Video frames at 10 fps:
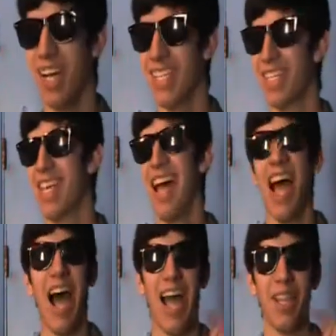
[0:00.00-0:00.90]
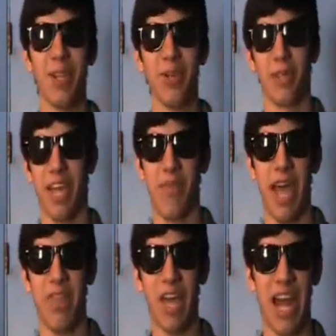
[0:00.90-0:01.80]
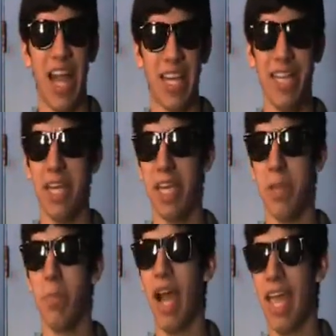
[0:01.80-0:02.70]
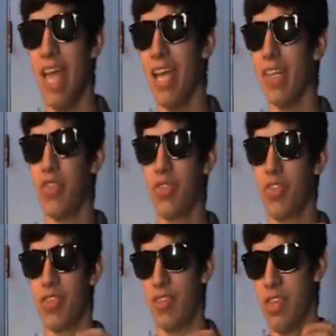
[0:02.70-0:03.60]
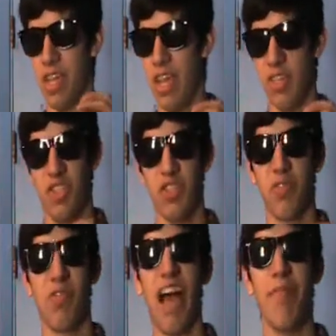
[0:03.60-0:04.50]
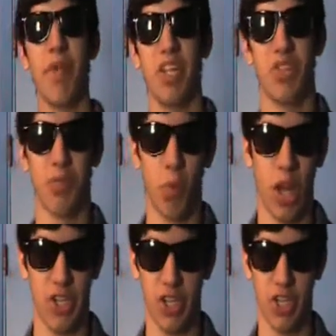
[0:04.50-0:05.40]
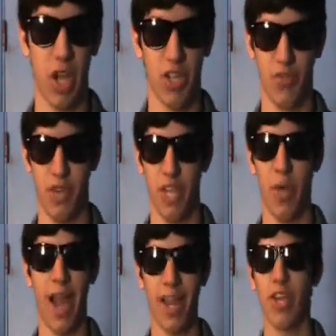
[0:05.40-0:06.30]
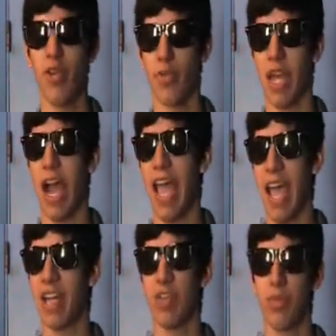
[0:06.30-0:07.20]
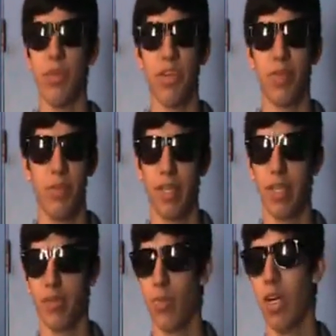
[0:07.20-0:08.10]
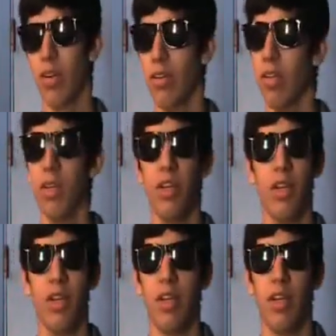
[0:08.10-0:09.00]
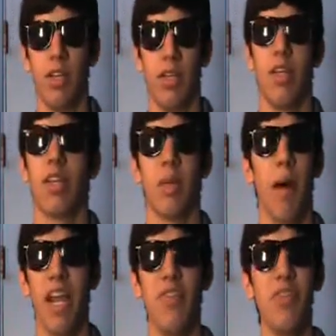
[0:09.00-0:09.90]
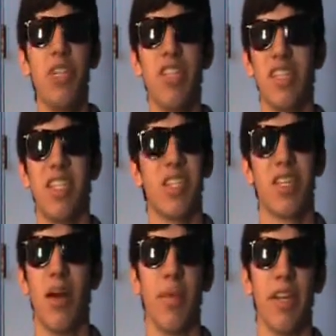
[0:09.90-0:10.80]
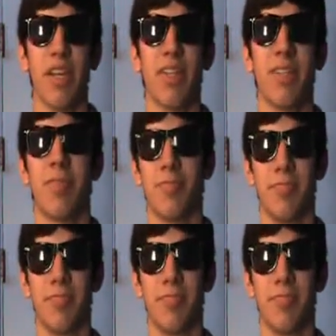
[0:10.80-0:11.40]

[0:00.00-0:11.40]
because I literally have had that idea in my head since five minutes from watching Donna's video. I knew that I had to do this because, well, come on, if you didn't see this coming,